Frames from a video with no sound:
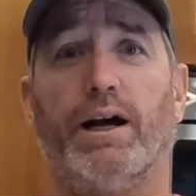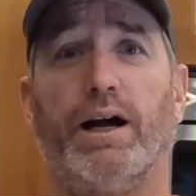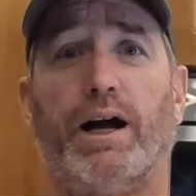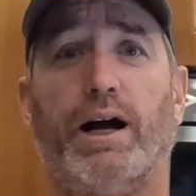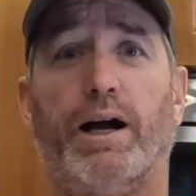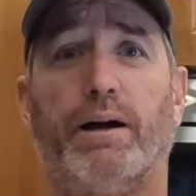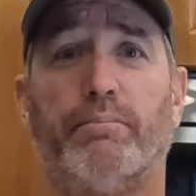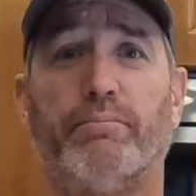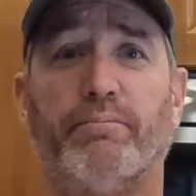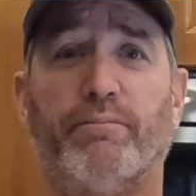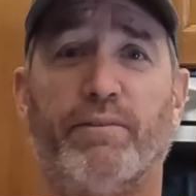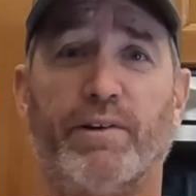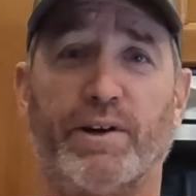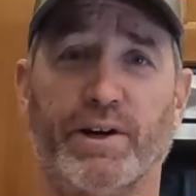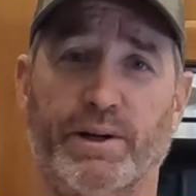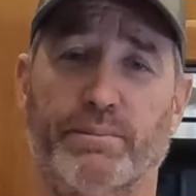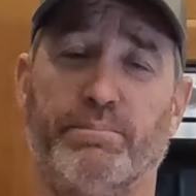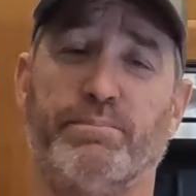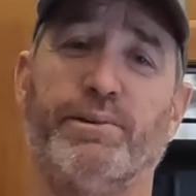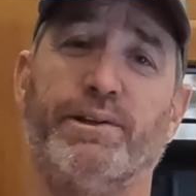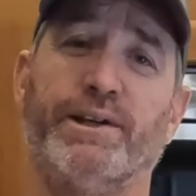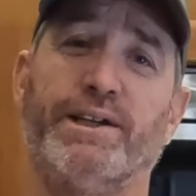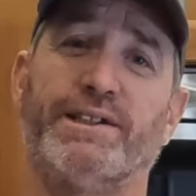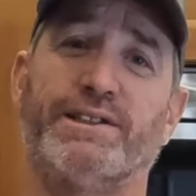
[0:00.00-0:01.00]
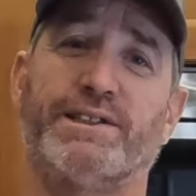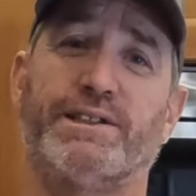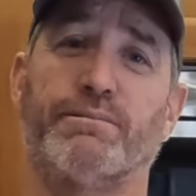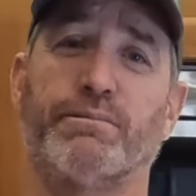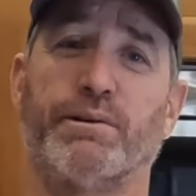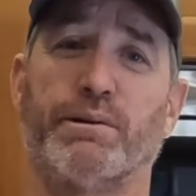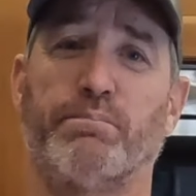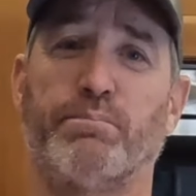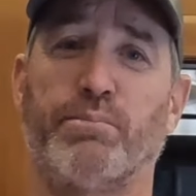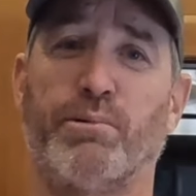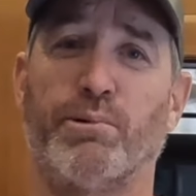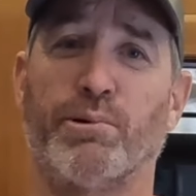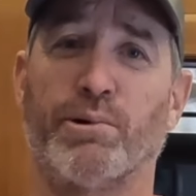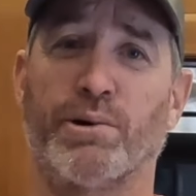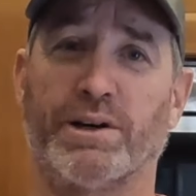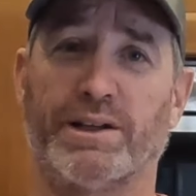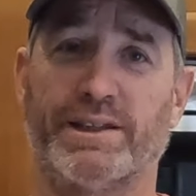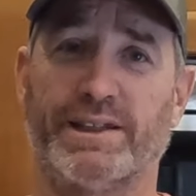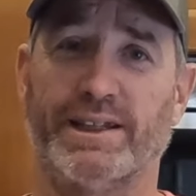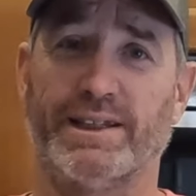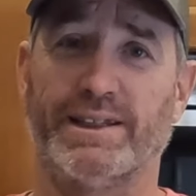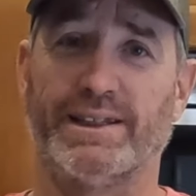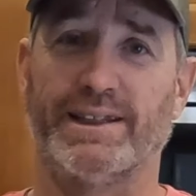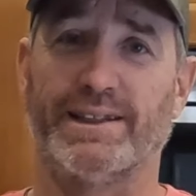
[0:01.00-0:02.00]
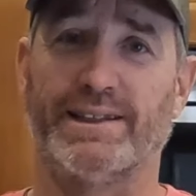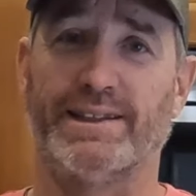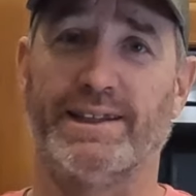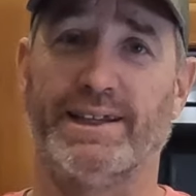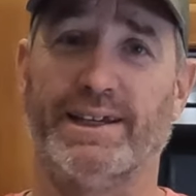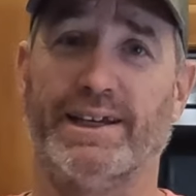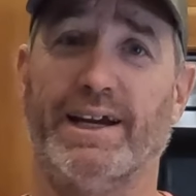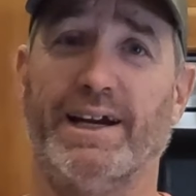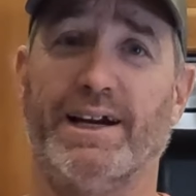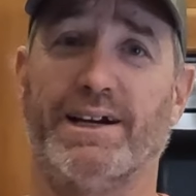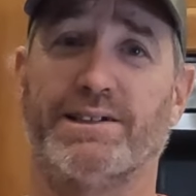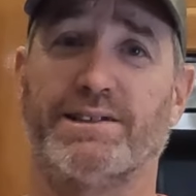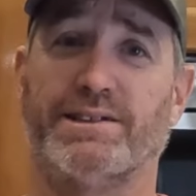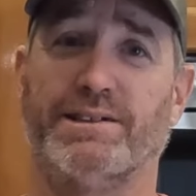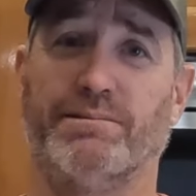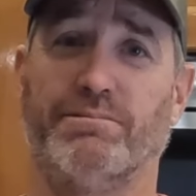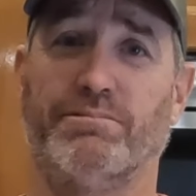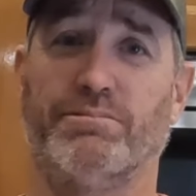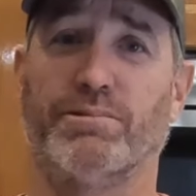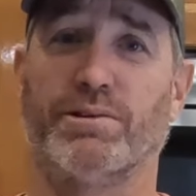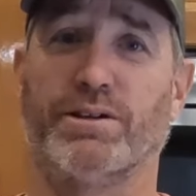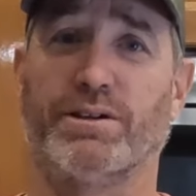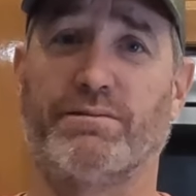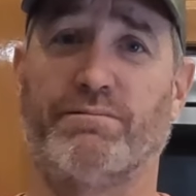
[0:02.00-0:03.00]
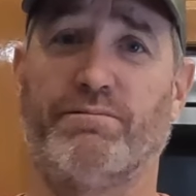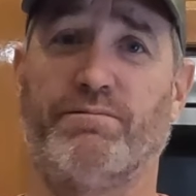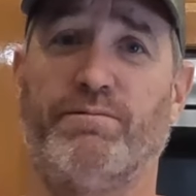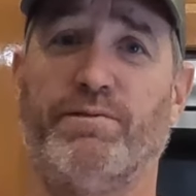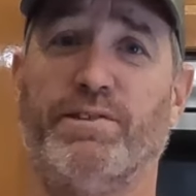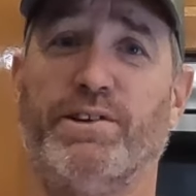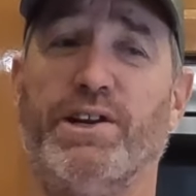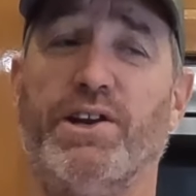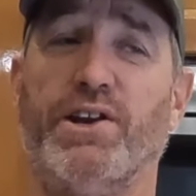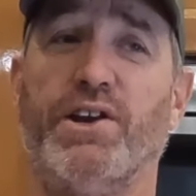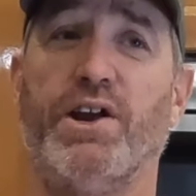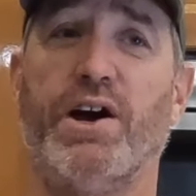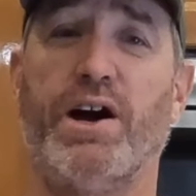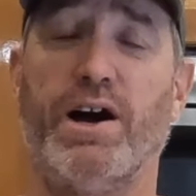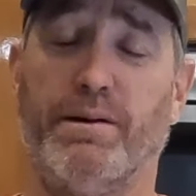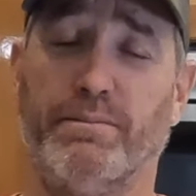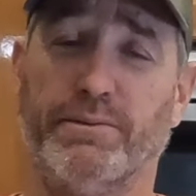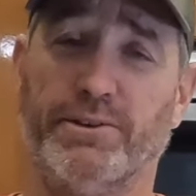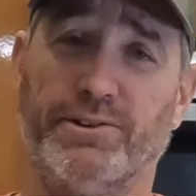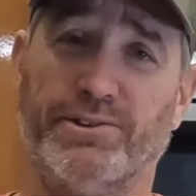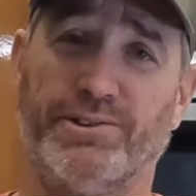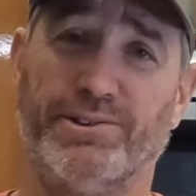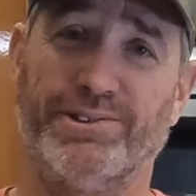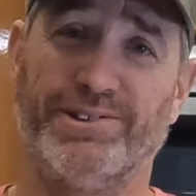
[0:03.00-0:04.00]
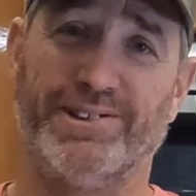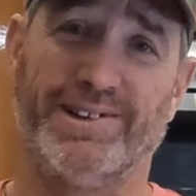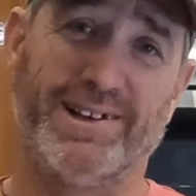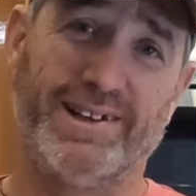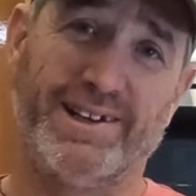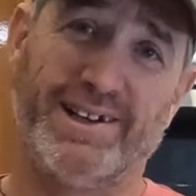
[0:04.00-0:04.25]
I'm very pleased to report that the thing actually worked phenomenal.